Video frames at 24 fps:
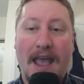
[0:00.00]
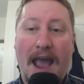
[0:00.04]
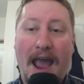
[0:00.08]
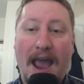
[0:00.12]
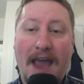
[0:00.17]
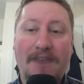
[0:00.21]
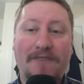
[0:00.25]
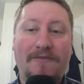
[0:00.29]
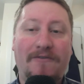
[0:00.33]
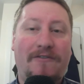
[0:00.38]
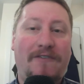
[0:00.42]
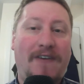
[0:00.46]

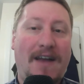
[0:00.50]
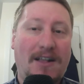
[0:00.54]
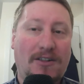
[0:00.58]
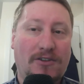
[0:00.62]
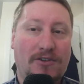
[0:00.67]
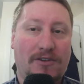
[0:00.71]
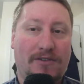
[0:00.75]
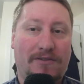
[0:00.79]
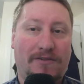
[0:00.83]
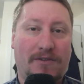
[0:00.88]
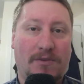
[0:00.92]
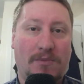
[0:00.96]
and
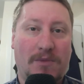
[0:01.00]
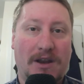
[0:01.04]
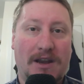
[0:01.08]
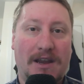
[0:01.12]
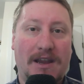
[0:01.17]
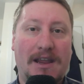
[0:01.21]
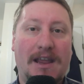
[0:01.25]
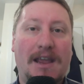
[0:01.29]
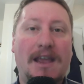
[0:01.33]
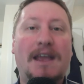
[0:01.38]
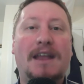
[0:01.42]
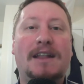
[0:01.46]
value for
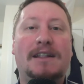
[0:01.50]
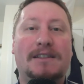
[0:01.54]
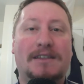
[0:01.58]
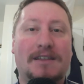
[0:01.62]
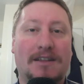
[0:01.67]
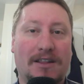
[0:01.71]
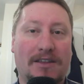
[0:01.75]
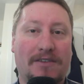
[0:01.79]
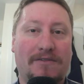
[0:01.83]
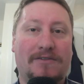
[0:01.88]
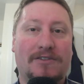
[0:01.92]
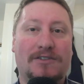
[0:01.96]
money, it
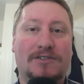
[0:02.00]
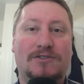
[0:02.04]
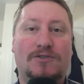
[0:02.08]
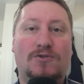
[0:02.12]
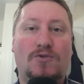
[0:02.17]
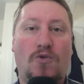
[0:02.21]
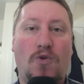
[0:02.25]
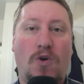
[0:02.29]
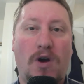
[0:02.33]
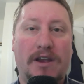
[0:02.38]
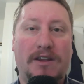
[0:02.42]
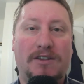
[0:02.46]
delivers
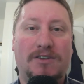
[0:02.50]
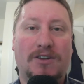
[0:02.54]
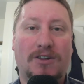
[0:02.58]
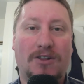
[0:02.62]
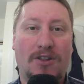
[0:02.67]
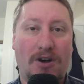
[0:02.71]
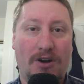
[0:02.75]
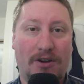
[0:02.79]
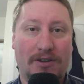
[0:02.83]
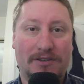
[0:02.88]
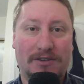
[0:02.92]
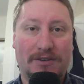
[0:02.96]
quite a
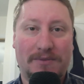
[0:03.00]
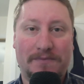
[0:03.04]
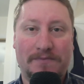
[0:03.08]
lot.